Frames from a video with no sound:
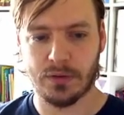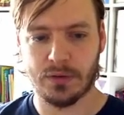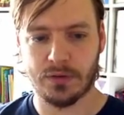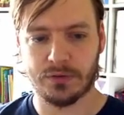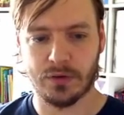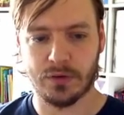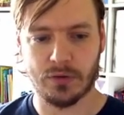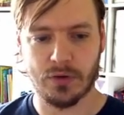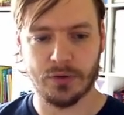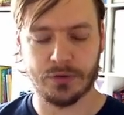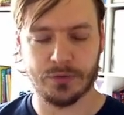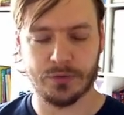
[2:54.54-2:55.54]
So
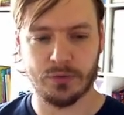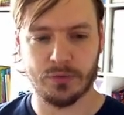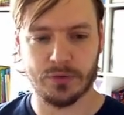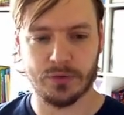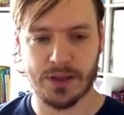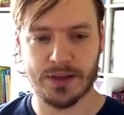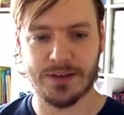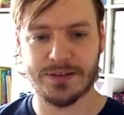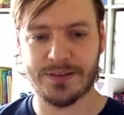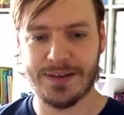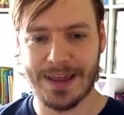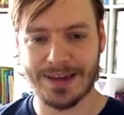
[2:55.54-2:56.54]
cos of 210
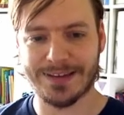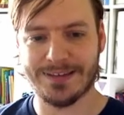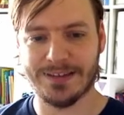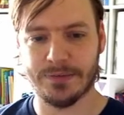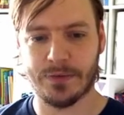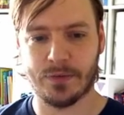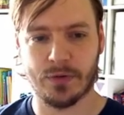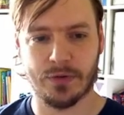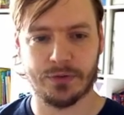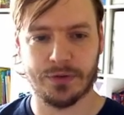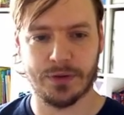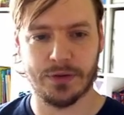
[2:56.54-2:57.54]
is negative of
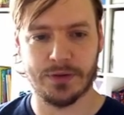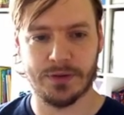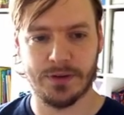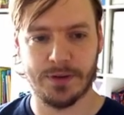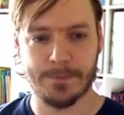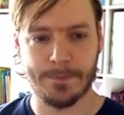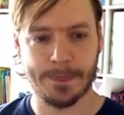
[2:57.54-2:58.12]
cos 30.